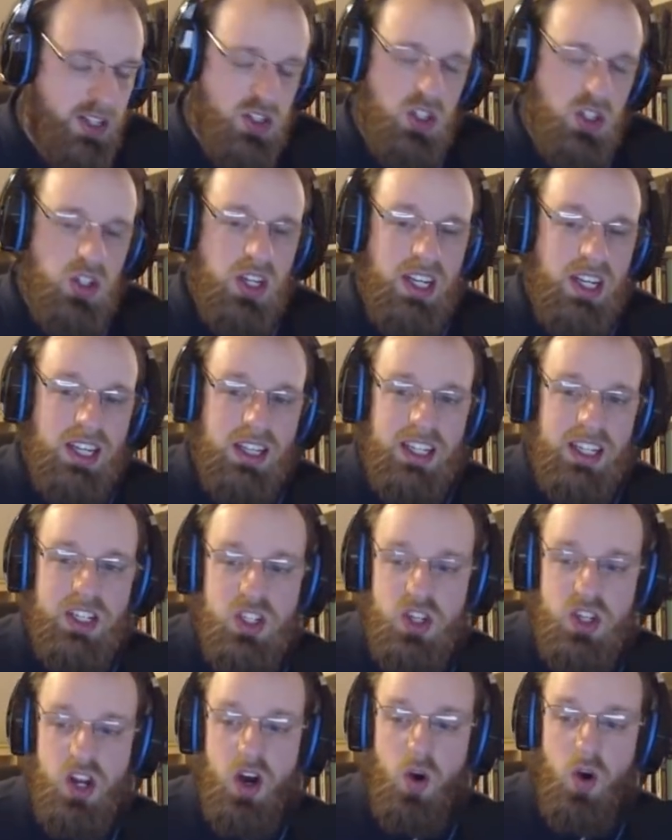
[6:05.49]
So you can at least
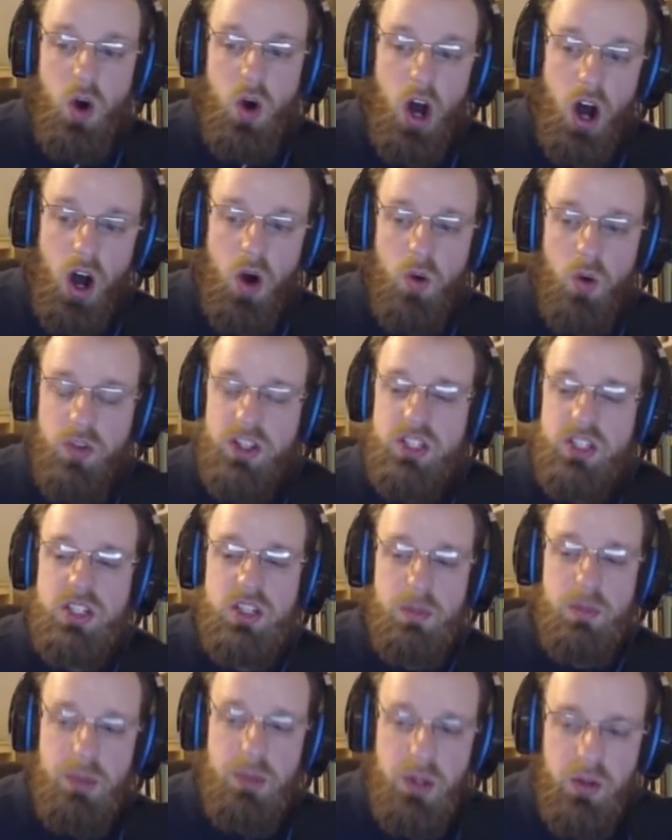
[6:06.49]
know, oh, this is
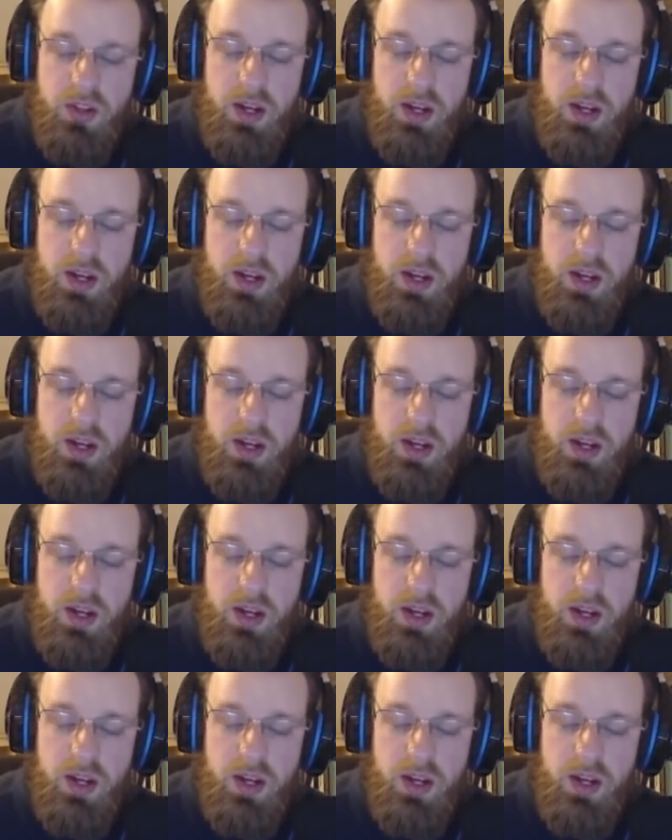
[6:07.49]
a build